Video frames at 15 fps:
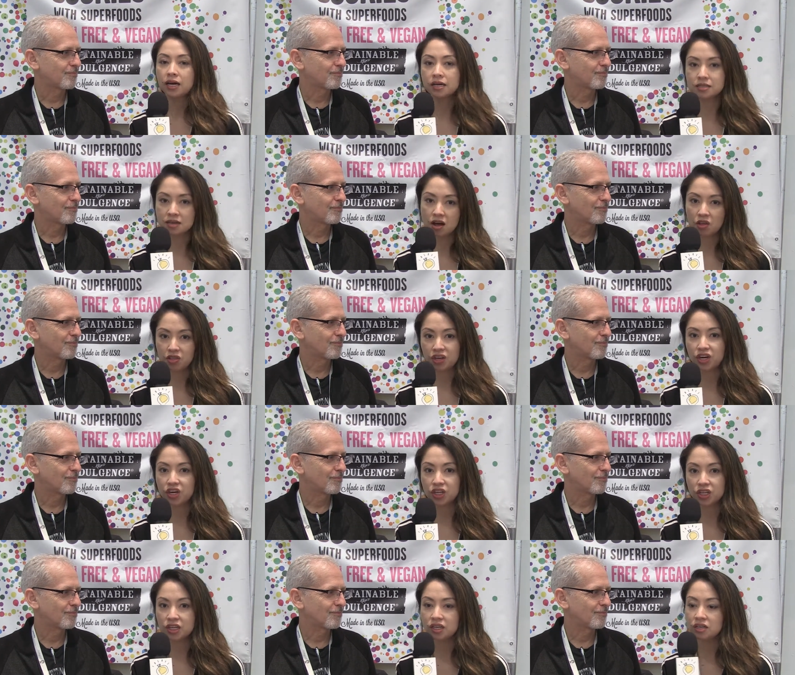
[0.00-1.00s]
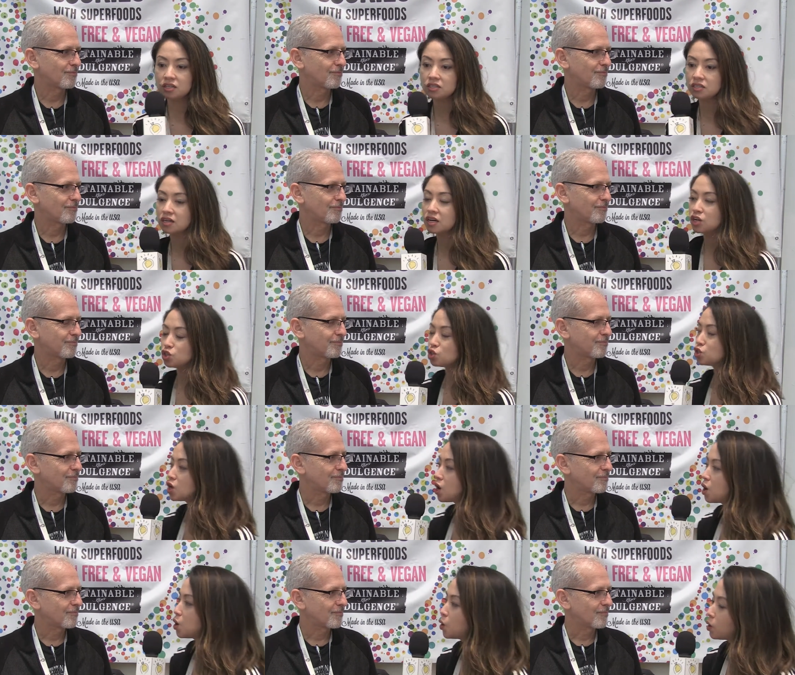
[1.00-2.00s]
Speaker 1: his healthy cookies.
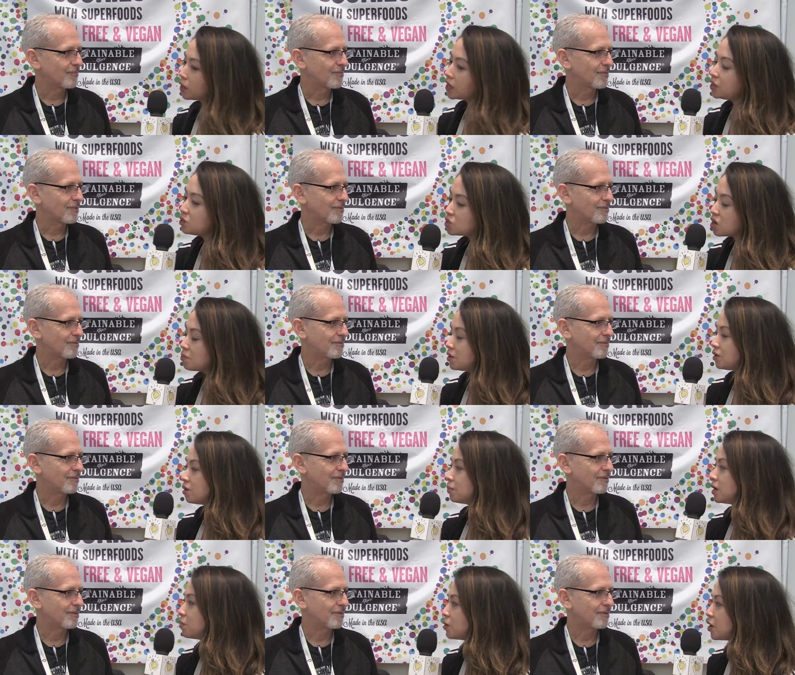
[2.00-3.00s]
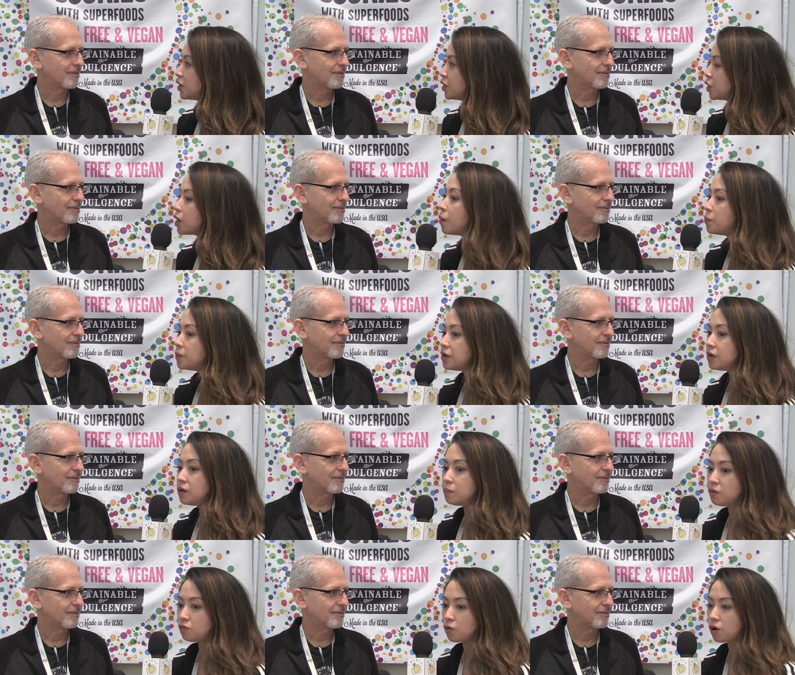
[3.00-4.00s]
So, can you tell me a little bit about your company
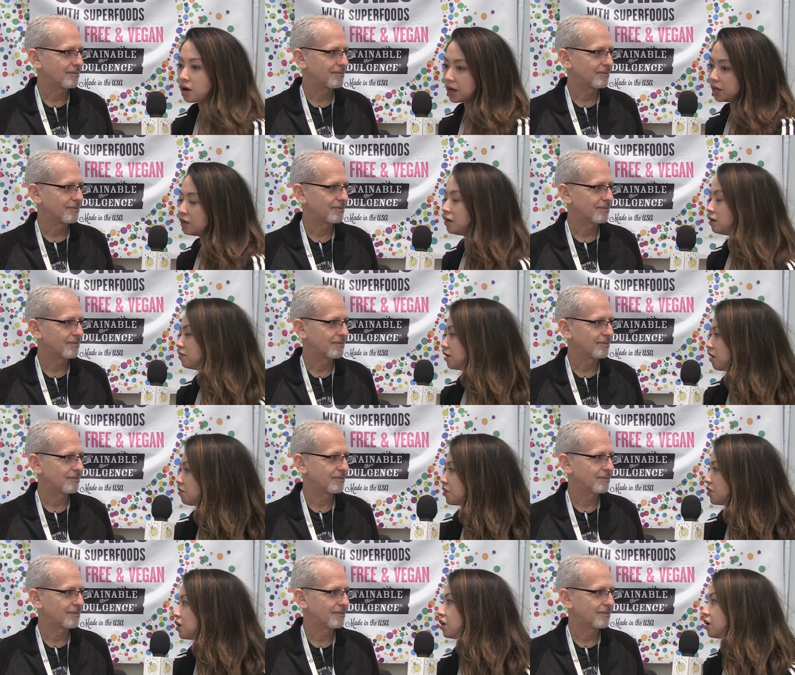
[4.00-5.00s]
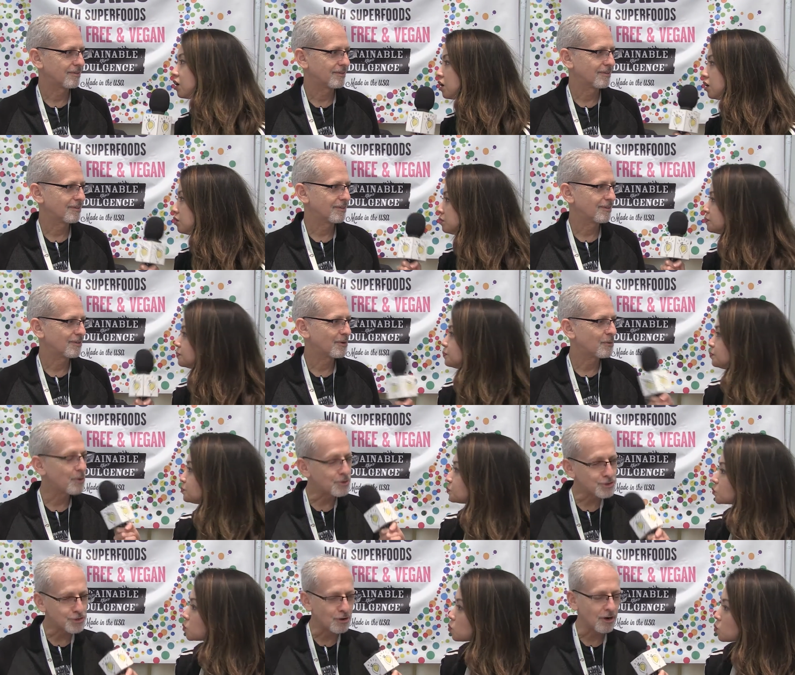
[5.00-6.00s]
before I eat everything here?
Speaker 2: Well,
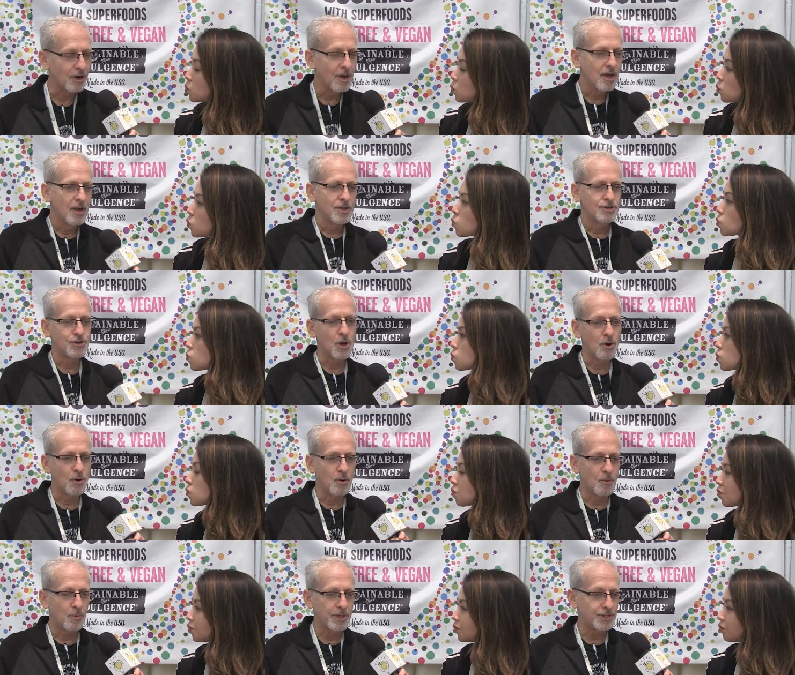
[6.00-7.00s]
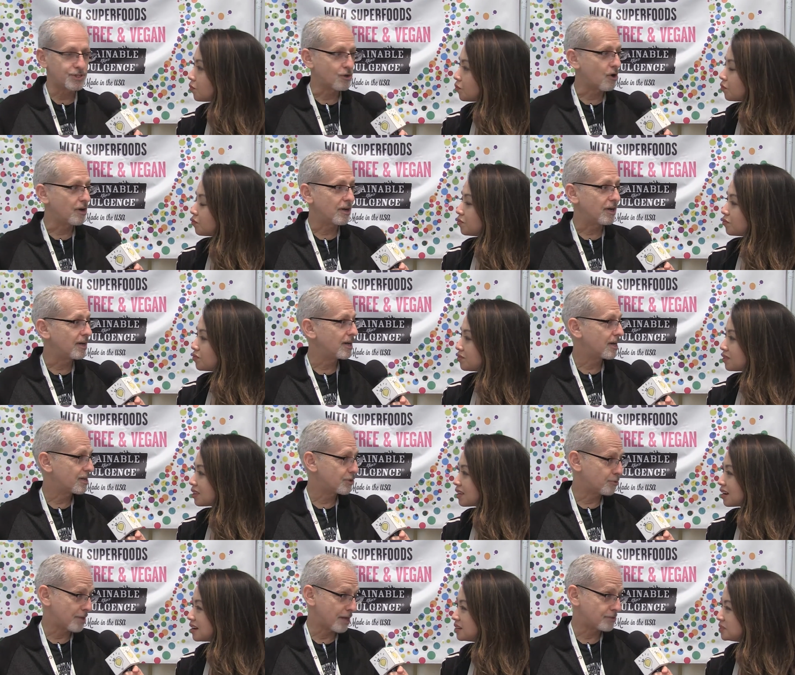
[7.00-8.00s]
sure. So, we started in
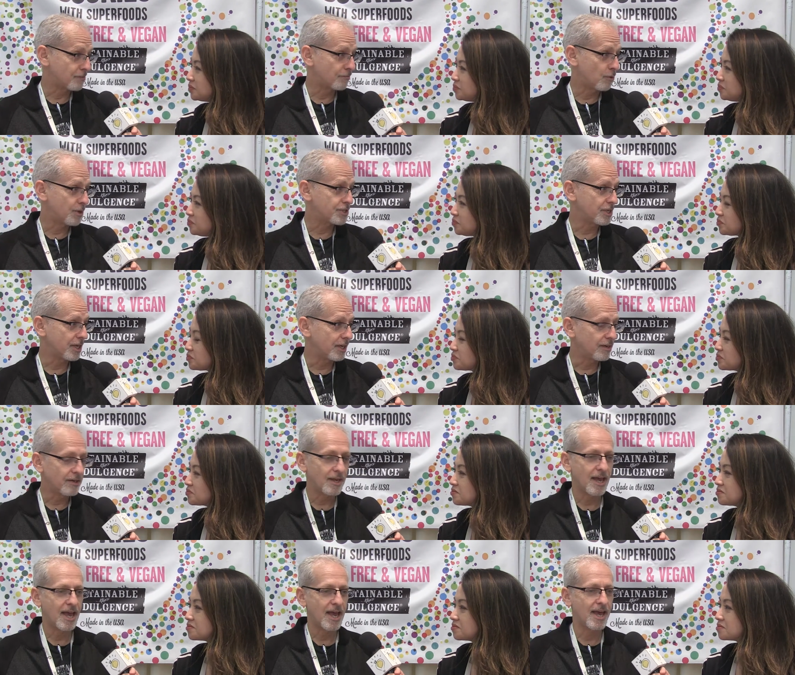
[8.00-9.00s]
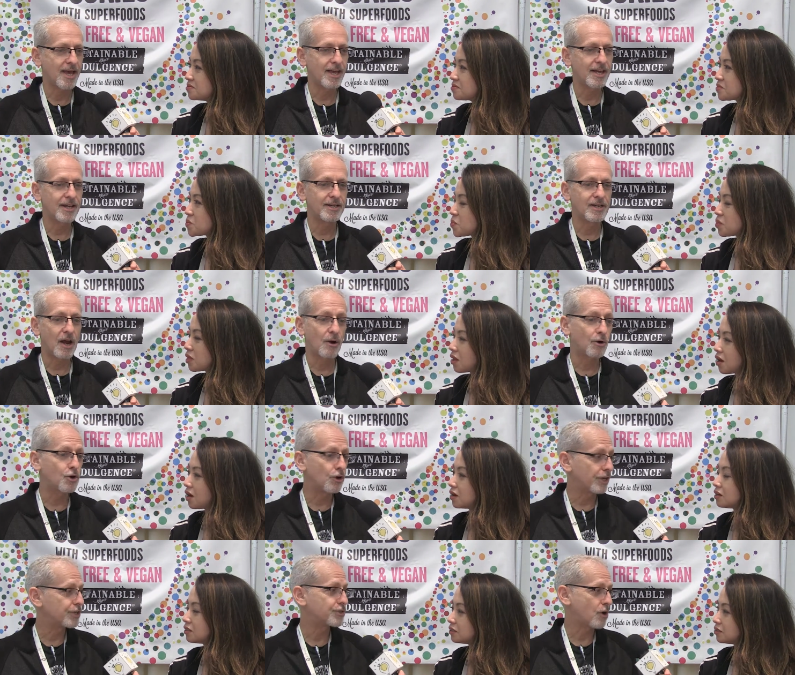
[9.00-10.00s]
2014, and our
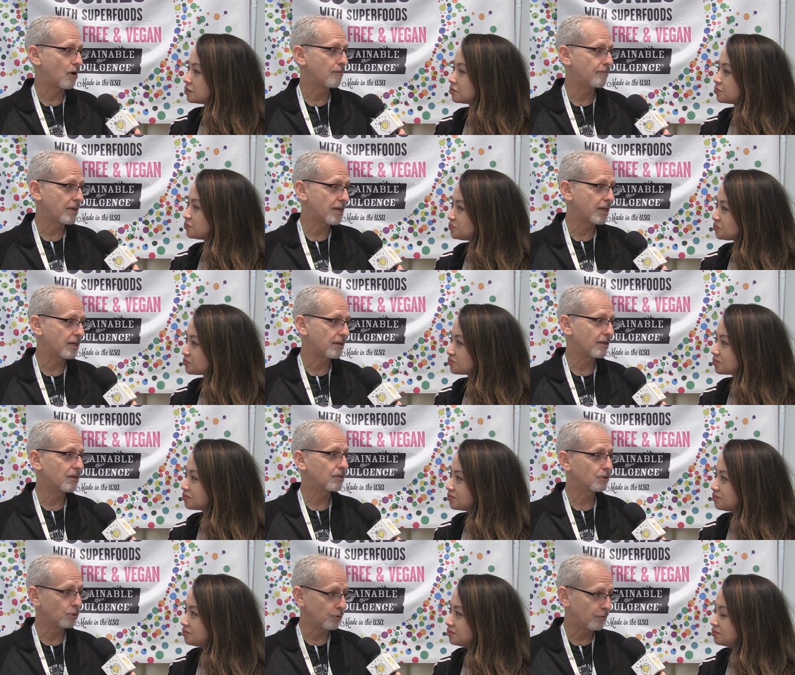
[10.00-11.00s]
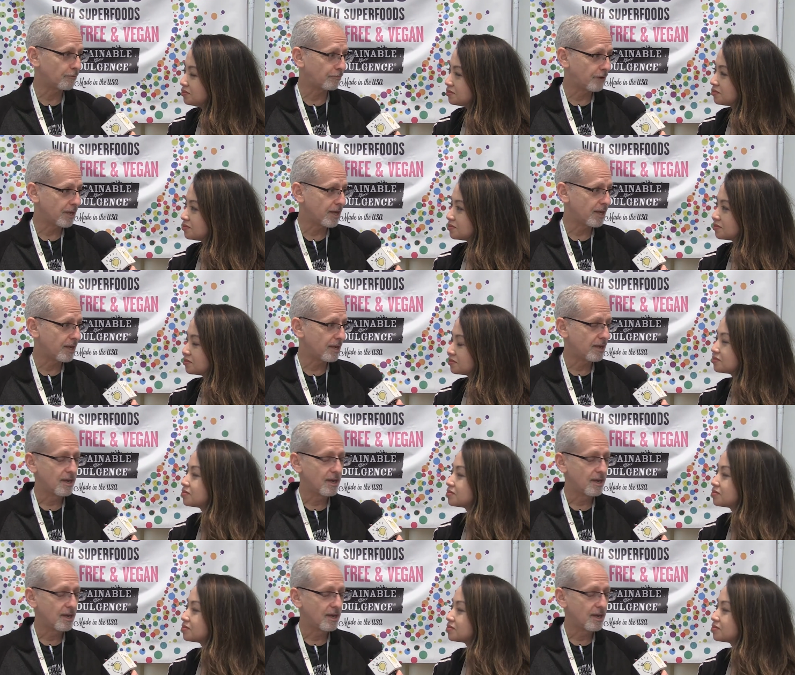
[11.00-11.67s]
cookies are vegan, gluten free,